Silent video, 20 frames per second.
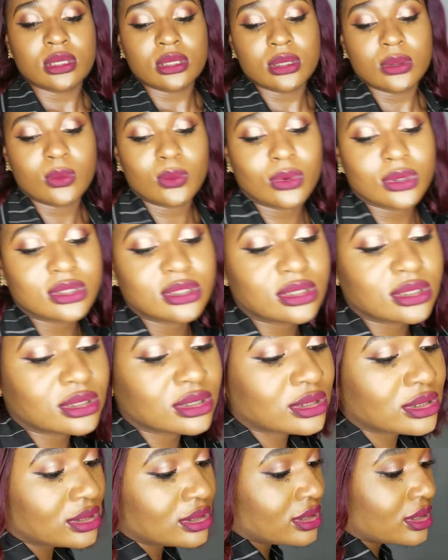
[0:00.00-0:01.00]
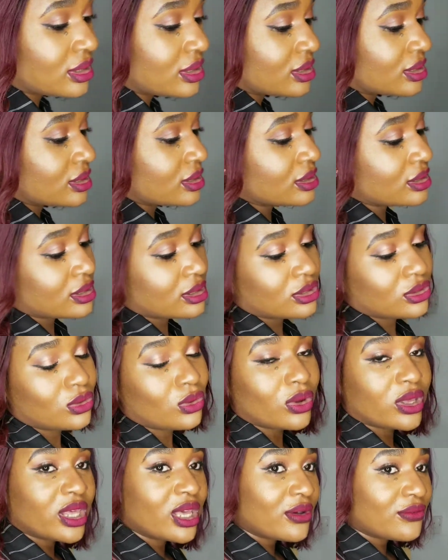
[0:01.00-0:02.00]
what the
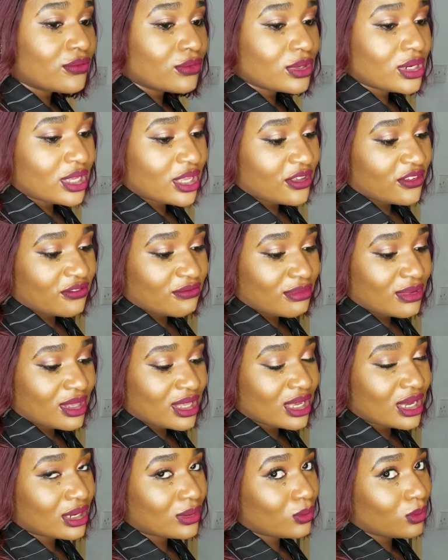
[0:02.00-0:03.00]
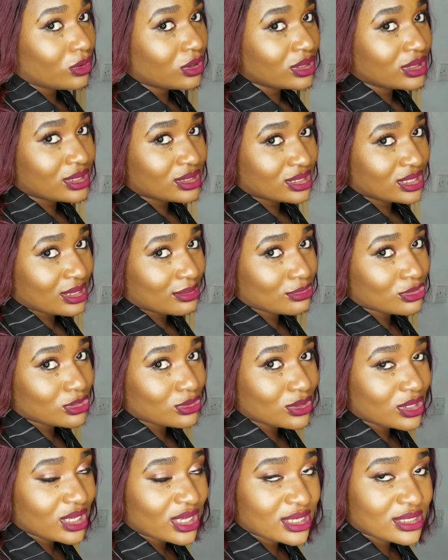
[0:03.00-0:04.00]
Nokia phone gave me and what the
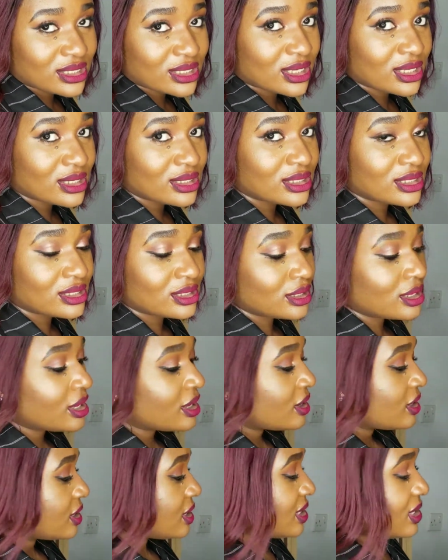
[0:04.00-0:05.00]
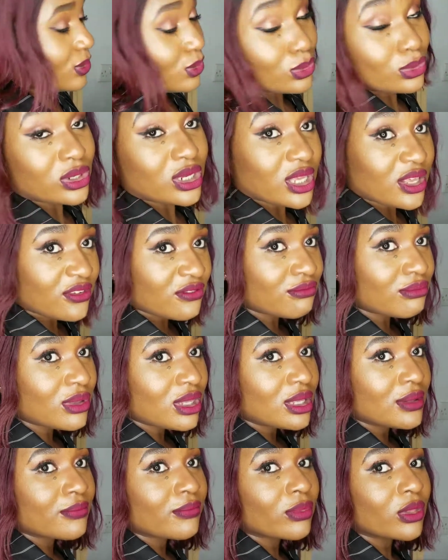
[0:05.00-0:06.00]
Samsung S8 will give
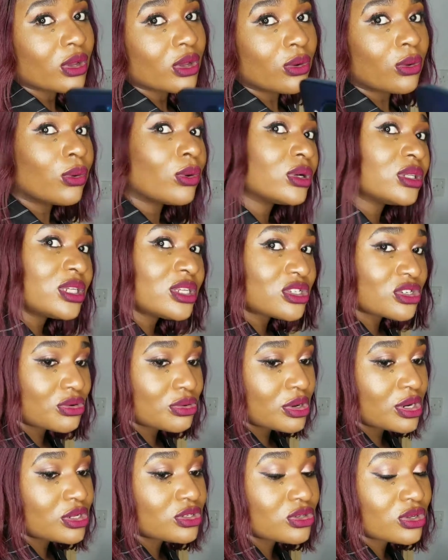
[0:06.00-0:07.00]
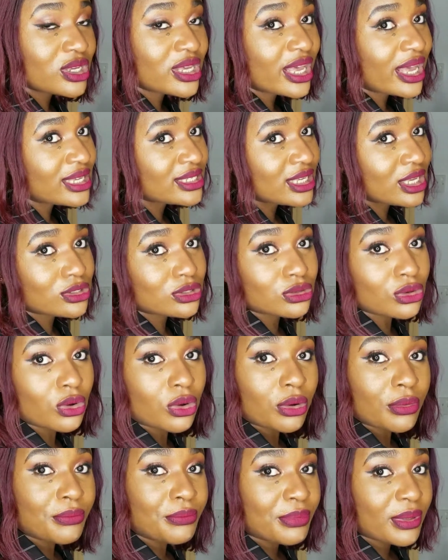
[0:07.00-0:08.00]
me on the screen, so you guys get to
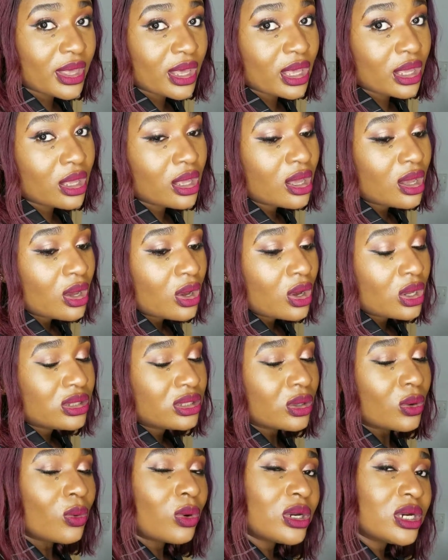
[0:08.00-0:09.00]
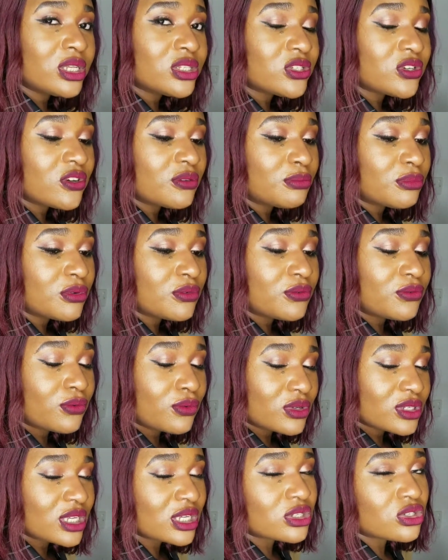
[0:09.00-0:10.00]
compare the quality of both
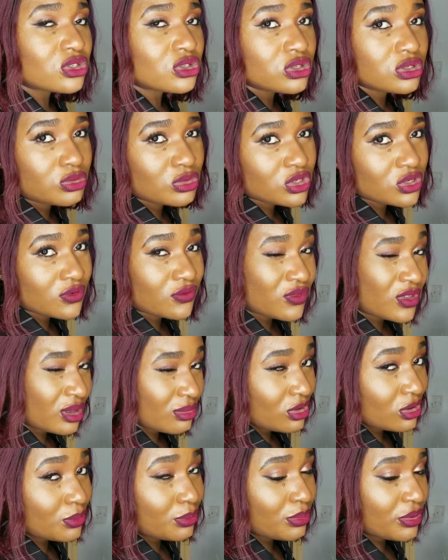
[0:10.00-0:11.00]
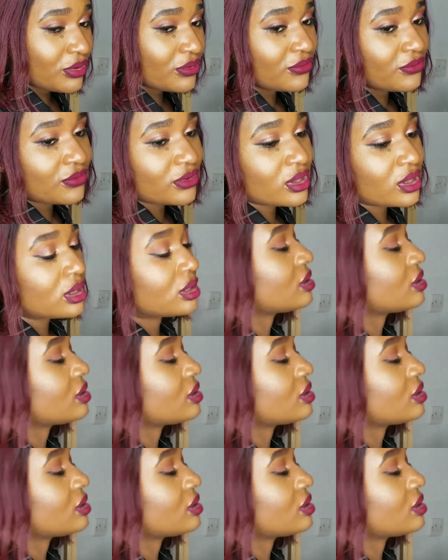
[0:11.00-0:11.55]
phones and choose which of them you prefer.